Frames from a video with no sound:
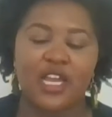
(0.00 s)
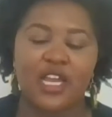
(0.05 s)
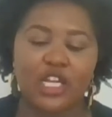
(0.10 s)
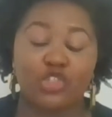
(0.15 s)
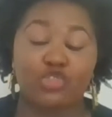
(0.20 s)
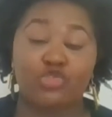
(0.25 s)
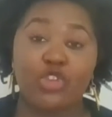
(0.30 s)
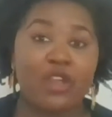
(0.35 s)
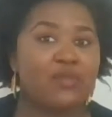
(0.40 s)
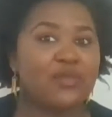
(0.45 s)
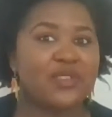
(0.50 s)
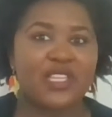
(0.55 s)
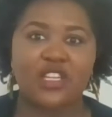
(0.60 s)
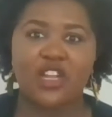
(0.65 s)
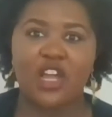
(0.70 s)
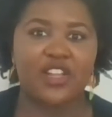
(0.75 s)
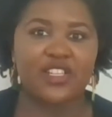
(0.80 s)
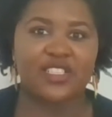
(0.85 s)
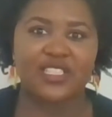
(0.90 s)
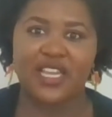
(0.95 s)
dreams are
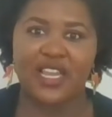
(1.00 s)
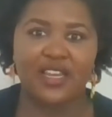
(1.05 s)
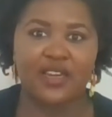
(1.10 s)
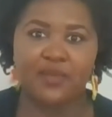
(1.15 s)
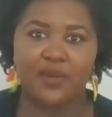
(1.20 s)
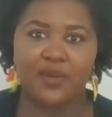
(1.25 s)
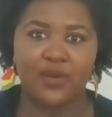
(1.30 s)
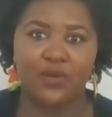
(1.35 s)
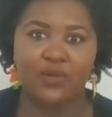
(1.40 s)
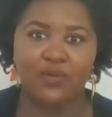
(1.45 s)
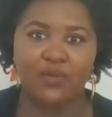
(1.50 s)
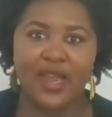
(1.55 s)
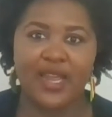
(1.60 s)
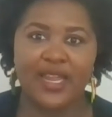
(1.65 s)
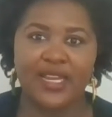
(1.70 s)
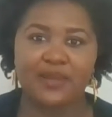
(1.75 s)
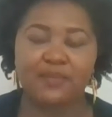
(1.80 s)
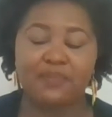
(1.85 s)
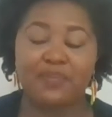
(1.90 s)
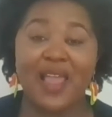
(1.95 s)
not attainable,
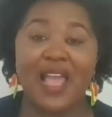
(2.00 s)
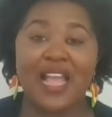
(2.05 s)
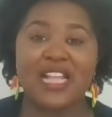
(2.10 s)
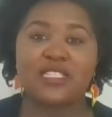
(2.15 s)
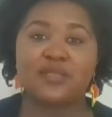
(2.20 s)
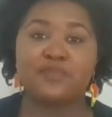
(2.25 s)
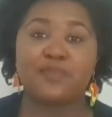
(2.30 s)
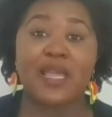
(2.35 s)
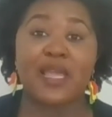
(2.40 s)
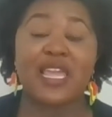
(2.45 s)
right? Plans